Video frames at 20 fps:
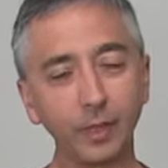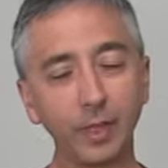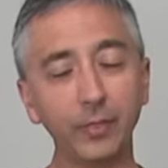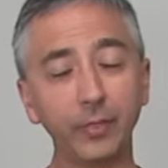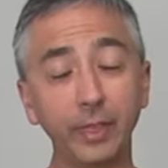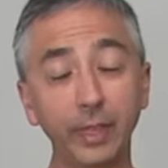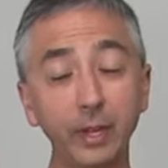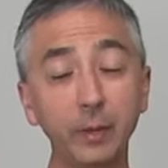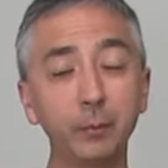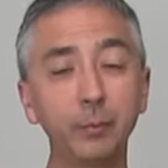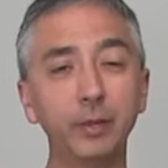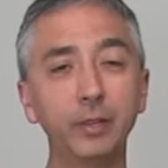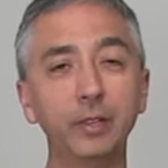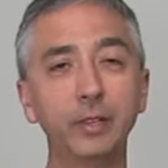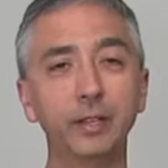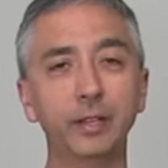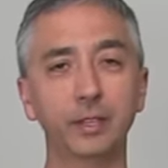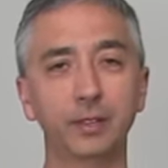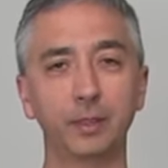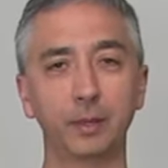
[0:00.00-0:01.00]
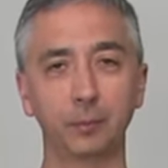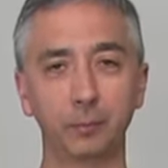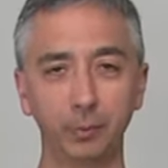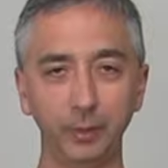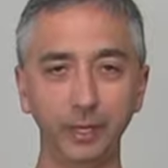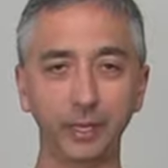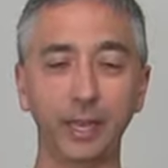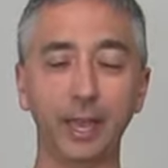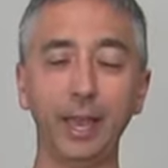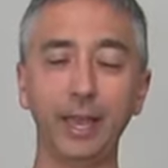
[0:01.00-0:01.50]
That ability that
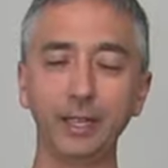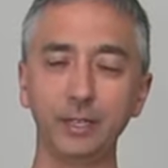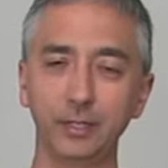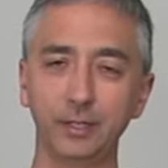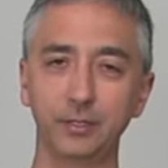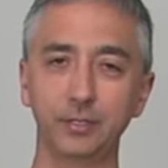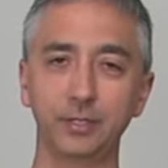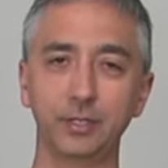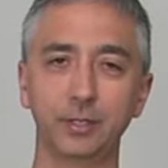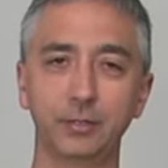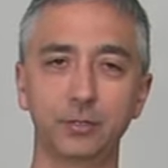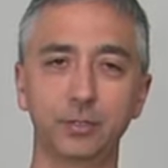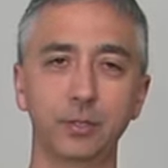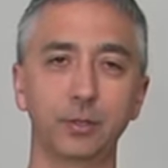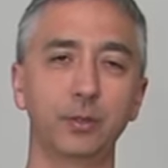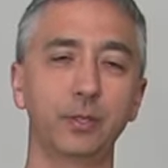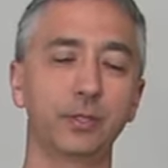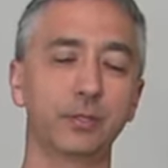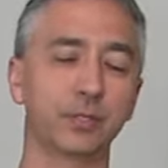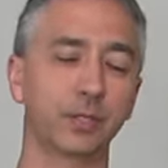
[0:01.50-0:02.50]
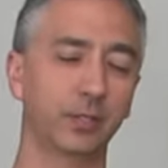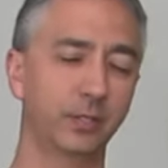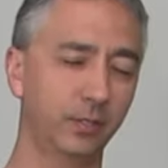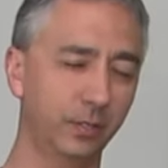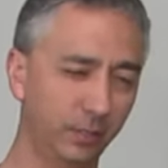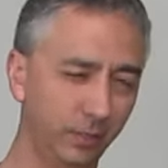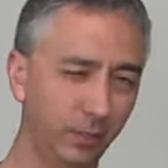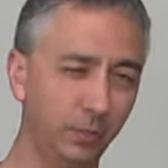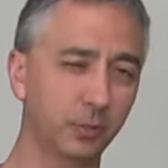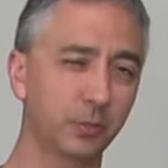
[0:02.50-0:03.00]
Big Agnes gives you is a
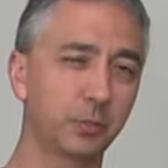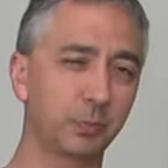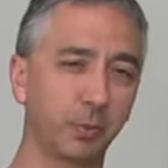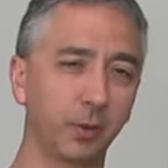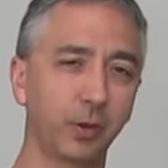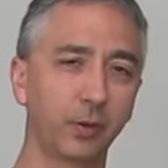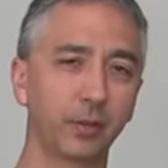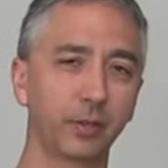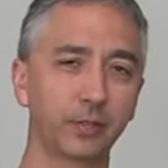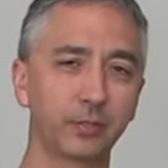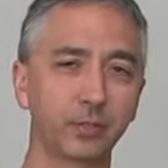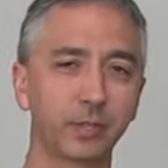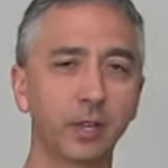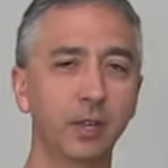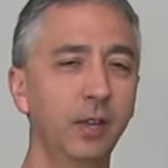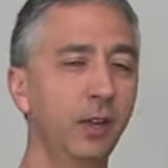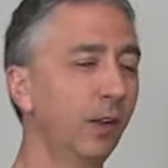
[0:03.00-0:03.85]
huge bonus